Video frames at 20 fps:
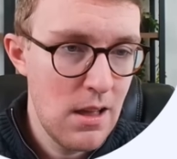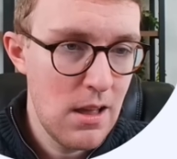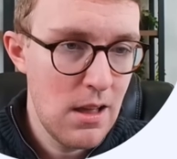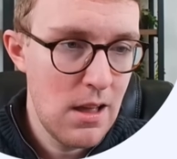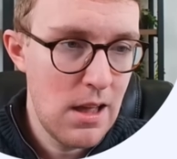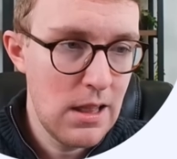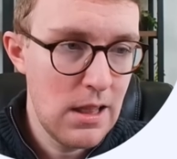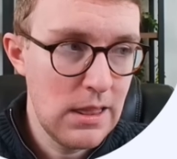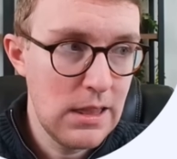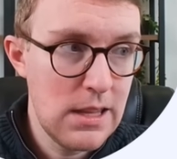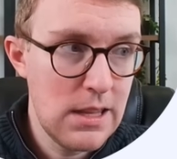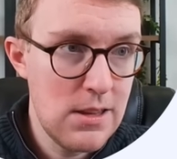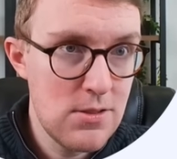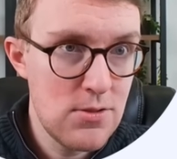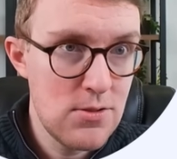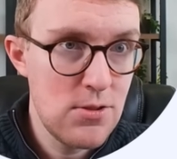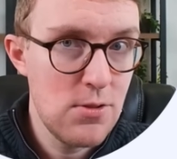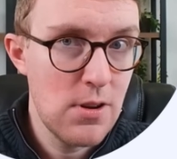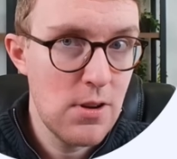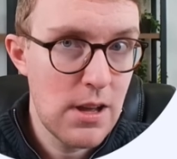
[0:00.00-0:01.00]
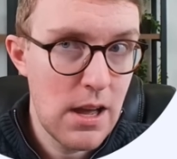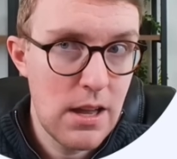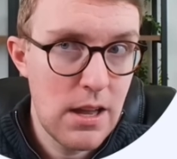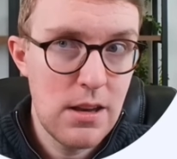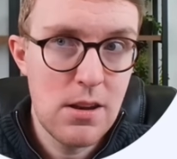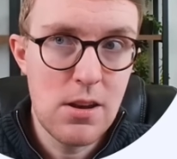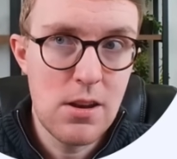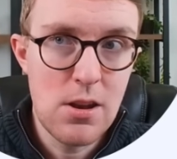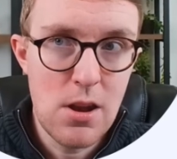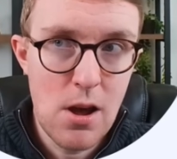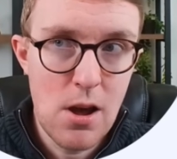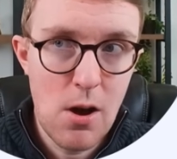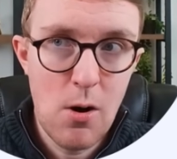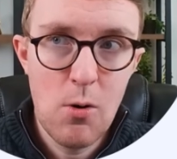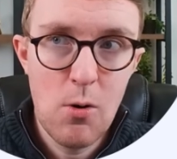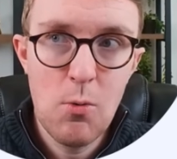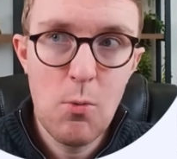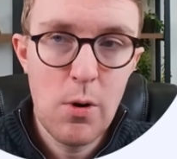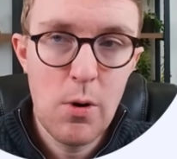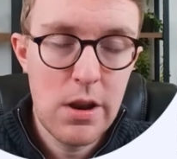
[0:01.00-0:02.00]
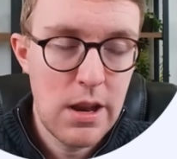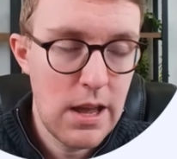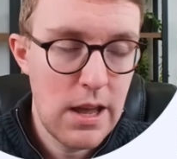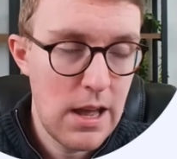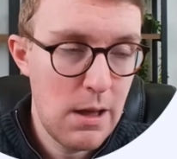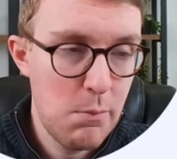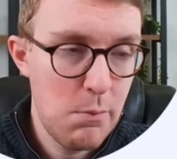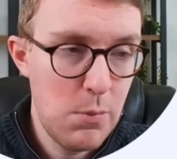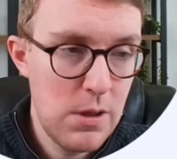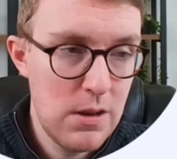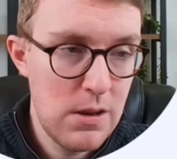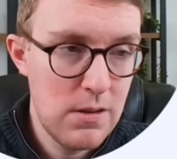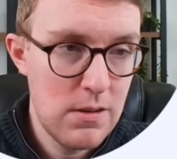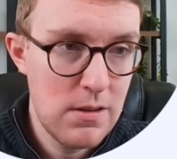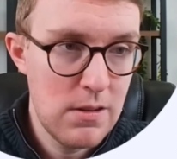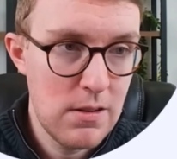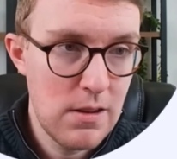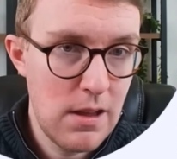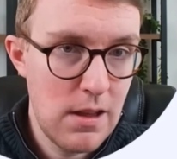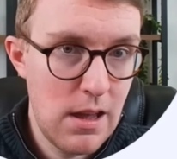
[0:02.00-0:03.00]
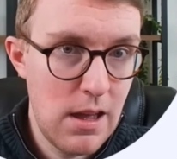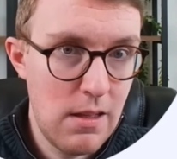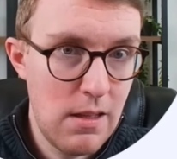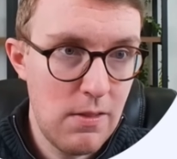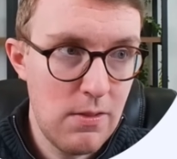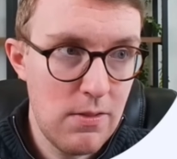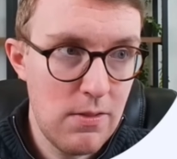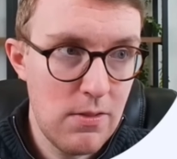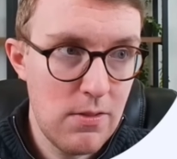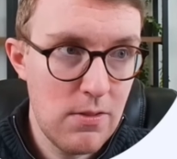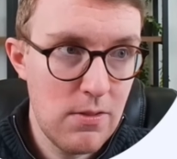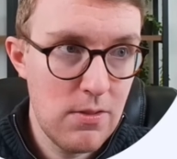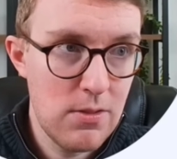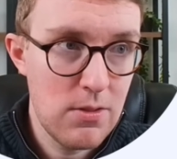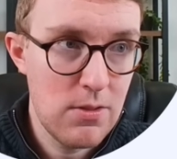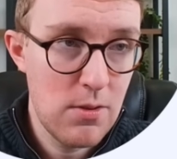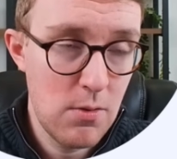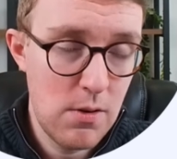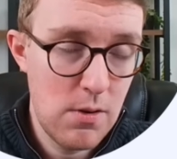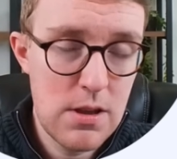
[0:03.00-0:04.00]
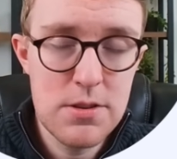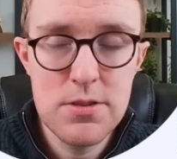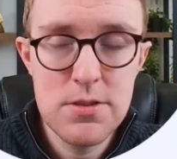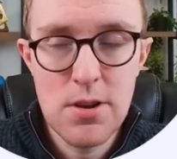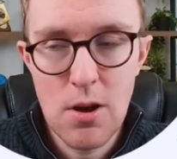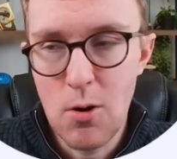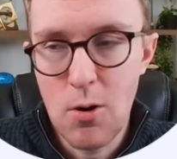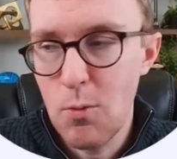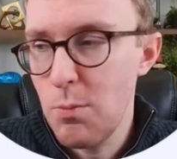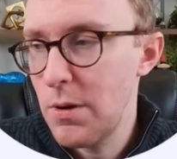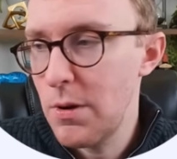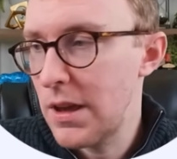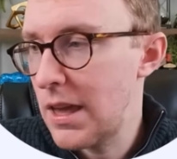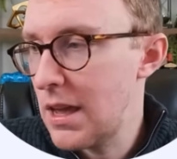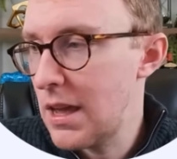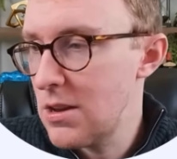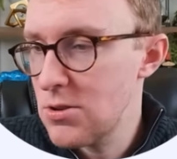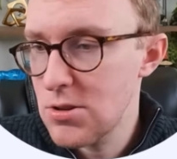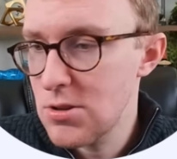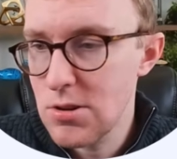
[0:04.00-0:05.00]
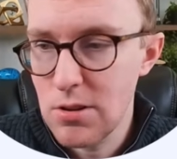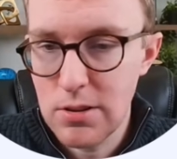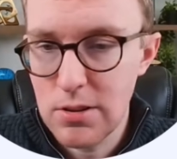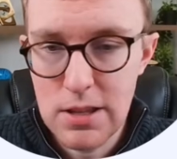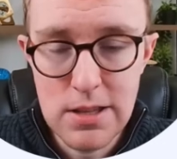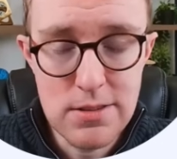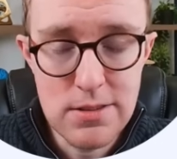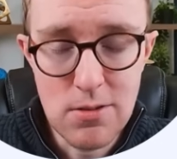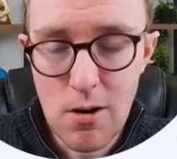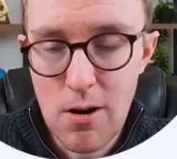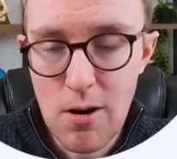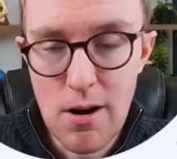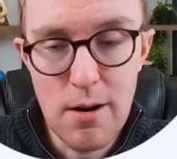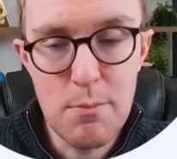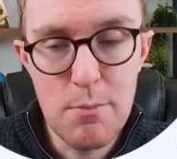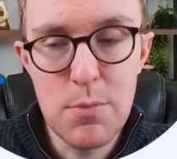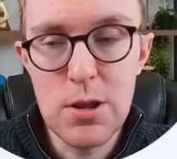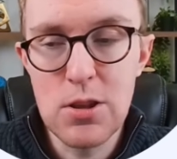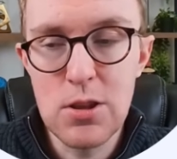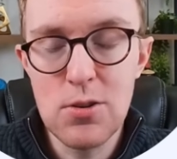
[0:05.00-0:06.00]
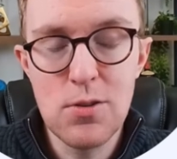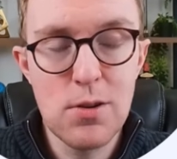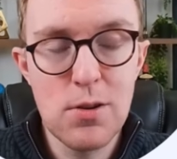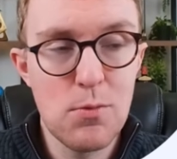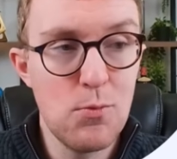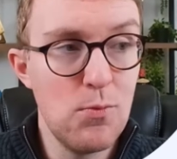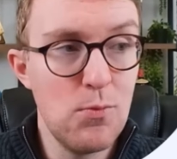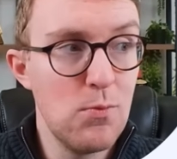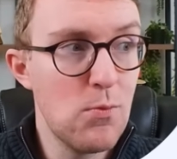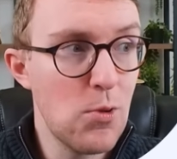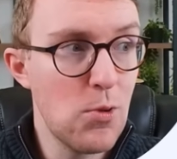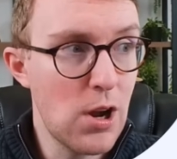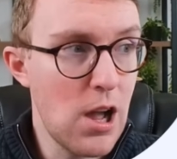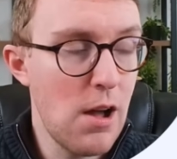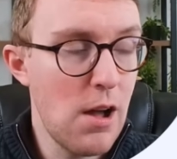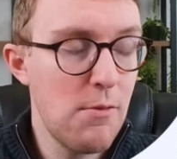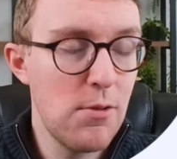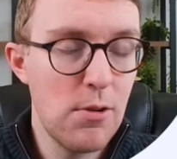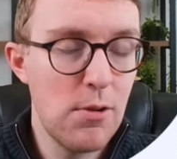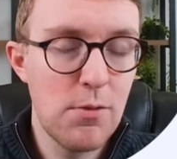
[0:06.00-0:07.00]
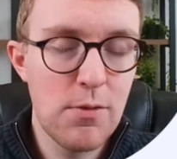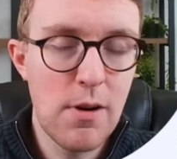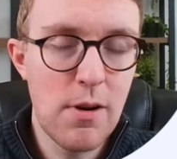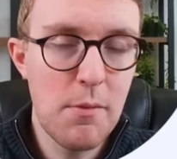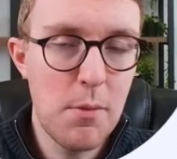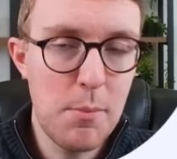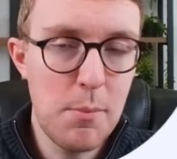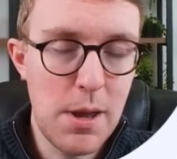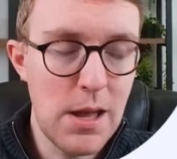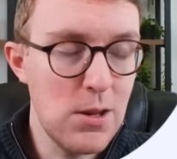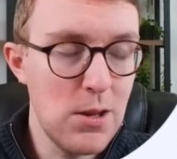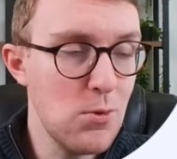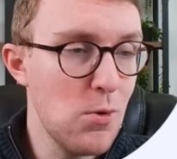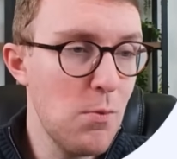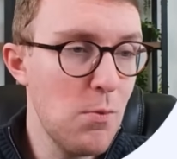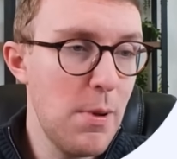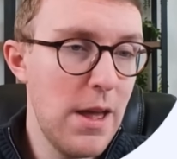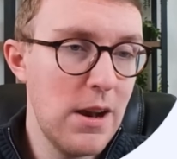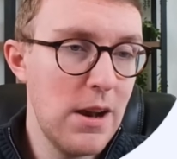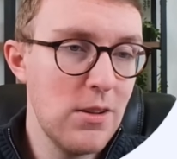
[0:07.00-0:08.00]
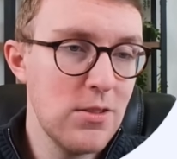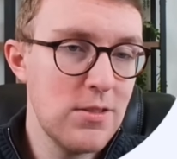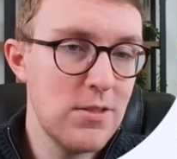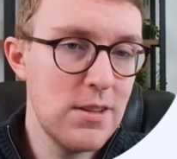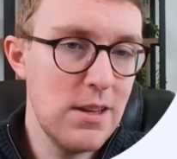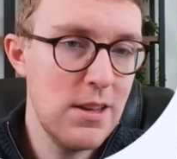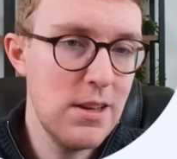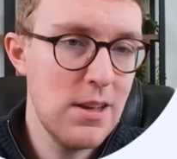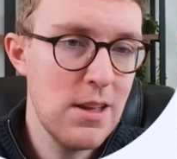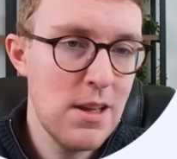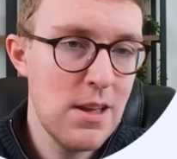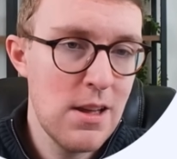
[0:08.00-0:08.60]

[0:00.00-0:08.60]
At least you kind of know what happened, and there is hope. It's hard, but you can recover from a manual penalty.